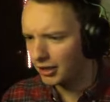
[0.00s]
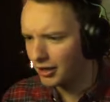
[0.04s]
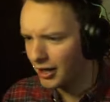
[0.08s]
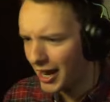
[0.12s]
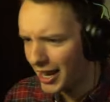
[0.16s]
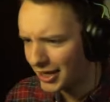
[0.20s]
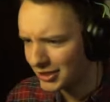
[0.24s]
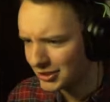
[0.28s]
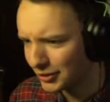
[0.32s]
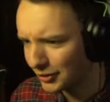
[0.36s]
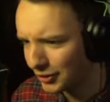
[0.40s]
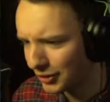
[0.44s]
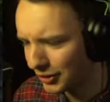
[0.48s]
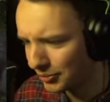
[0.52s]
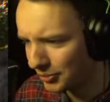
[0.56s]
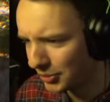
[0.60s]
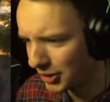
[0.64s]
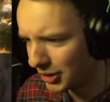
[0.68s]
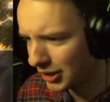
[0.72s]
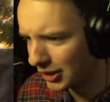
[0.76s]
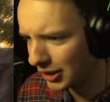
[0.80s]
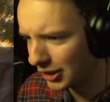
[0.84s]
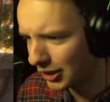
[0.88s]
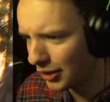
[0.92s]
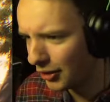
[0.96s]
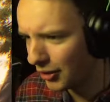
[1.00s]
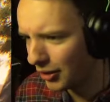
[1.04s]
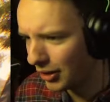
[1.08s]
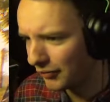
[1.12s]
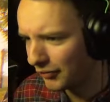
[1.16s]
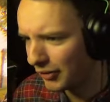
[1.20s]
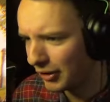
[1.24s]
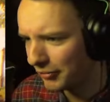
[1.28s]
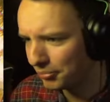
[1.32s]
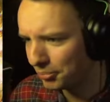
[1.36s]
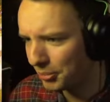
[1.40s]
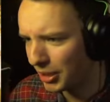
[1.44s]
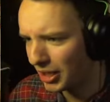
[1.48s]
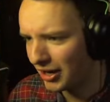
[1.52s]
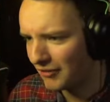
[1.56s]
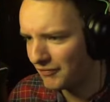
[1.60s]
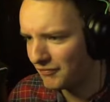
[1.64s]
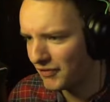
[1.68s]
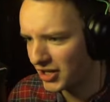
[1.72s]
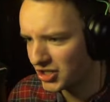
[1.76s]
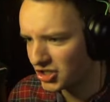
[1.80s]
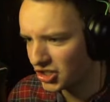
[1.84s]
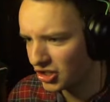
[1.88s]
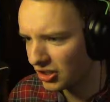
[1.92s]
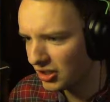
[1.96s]
your asshole, and we're gonna go on an
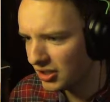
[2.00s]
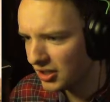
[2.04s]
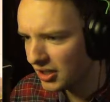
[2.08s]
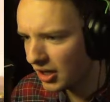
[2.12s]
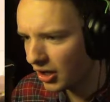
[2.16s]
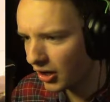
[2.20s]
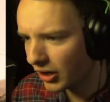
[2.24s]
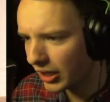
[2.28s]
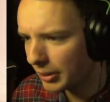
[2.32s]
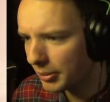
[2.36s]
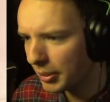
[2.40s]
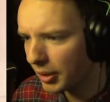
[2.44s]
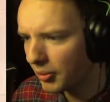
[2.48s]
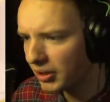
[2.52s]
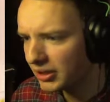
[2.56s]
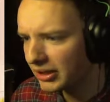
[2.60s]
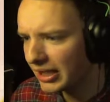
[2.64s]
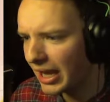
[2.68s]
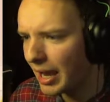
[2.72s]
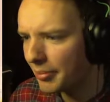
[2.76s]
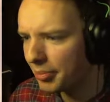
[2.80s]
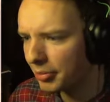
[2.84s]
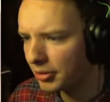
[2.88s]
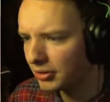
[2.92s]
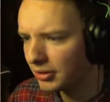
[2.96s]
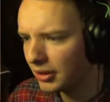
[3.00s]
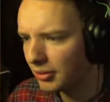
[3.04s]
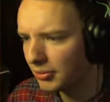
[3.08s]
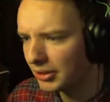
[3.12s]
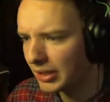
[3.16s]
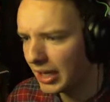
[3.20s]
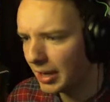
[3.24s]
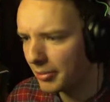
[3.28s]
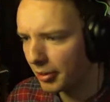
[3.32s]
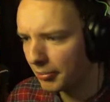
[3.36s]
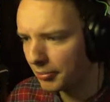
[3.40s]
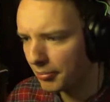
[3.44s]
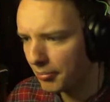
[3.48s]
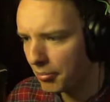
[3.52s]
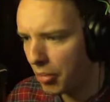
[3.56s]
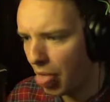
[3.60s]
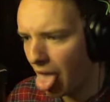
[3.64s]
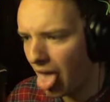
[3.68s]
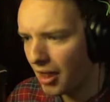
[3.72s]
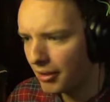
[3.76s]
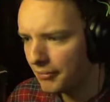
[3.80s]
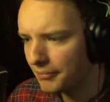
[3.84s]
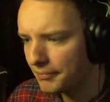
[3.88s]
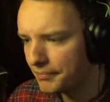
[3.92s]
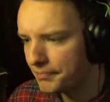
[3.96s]
adventure. Okay, but I want the apple. I want the apple.
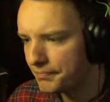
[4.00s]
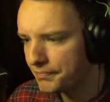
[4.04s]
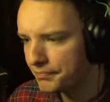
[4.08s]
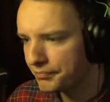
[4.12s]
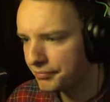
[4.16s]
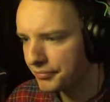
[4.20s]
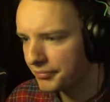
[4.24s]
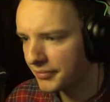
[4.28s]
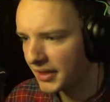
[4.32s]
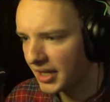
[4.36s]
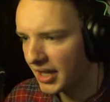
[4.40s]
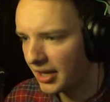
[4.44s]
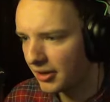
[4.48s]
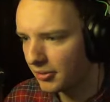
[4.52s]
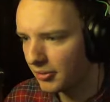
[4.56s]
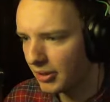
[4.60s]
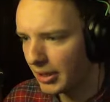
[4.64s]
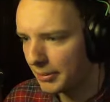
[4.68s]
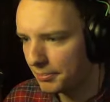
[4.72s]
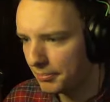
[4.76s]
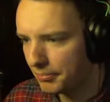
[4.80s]
Blech. How do I?